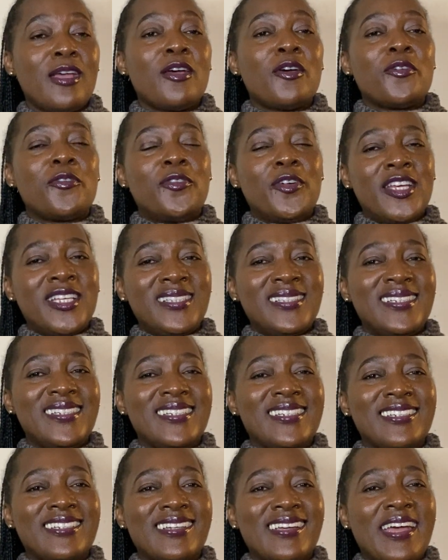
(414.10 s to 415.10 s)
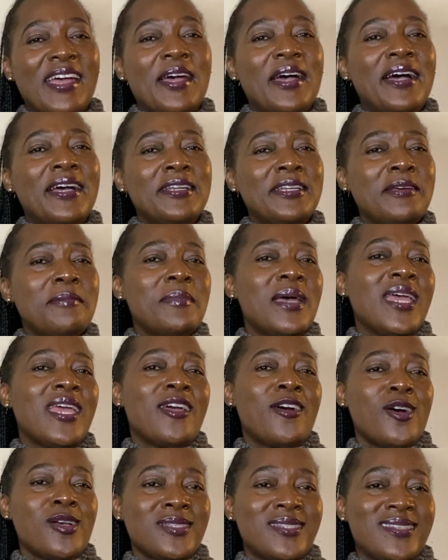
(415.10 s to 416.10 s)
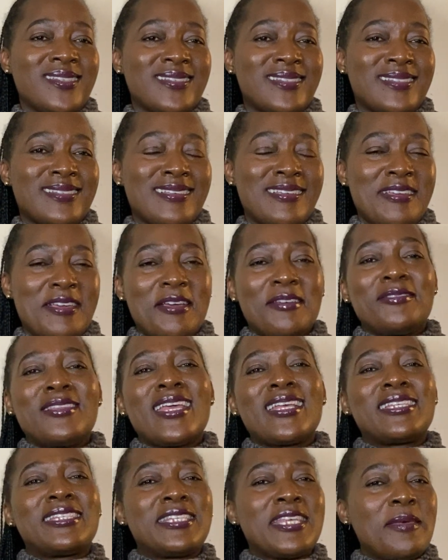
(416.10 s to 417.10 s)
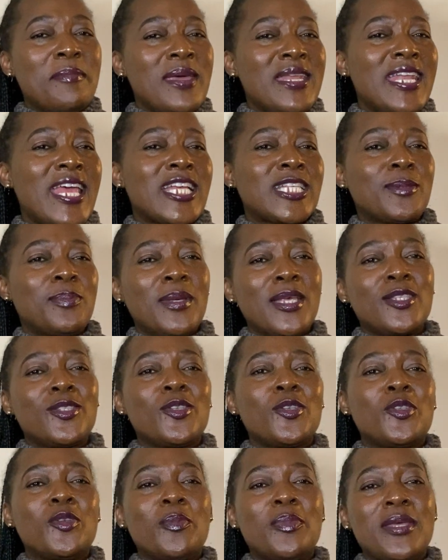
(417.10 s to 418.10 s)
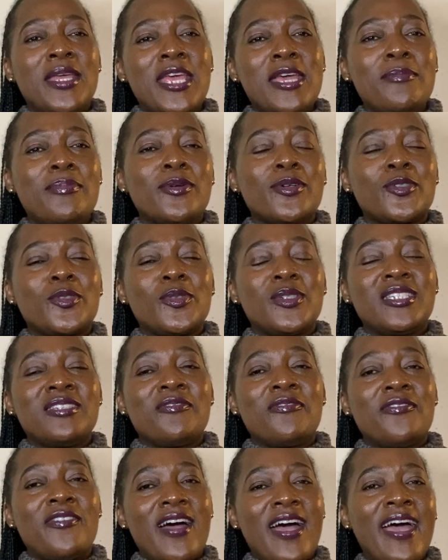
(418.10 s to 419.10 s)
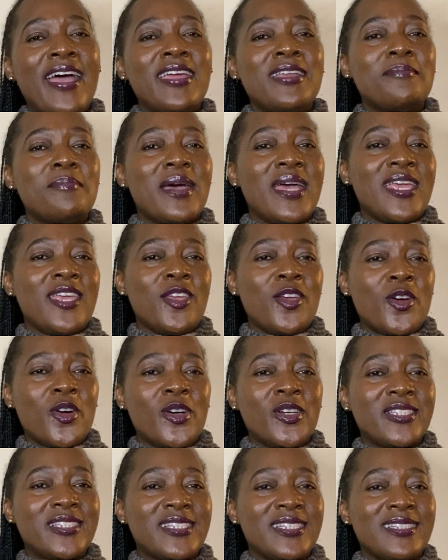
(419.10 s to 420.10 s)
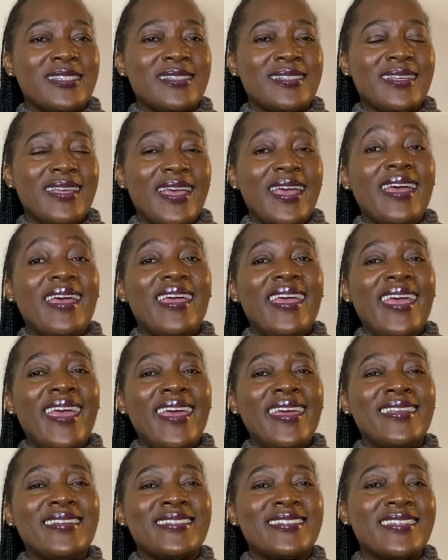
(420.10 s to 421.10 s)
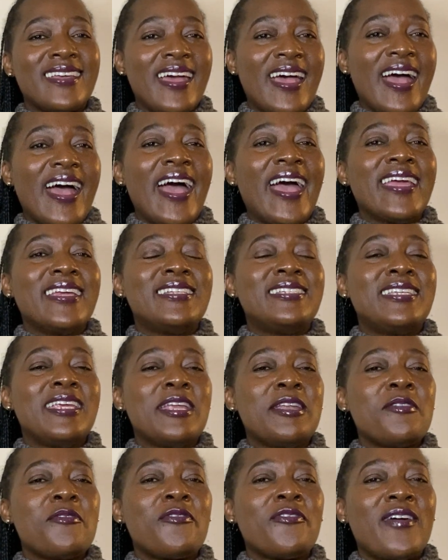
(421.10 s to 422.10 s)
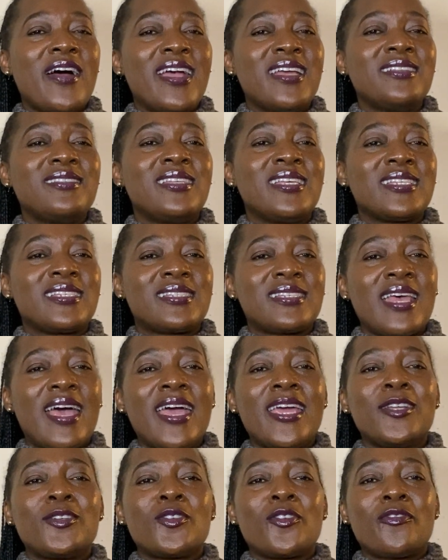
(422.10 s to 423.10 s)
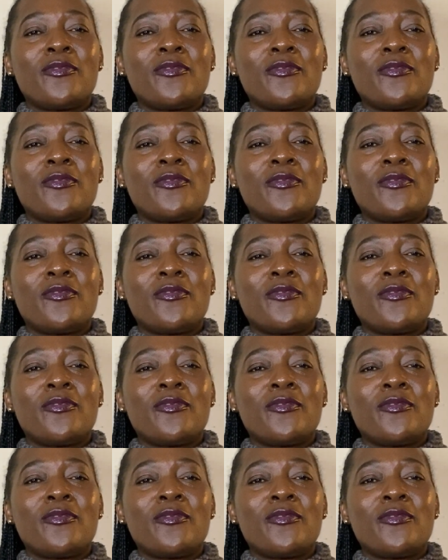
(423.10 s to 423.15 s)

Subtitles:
Firstly, under meiosis, the examiner expects you to be able to define meiosis and identify the site of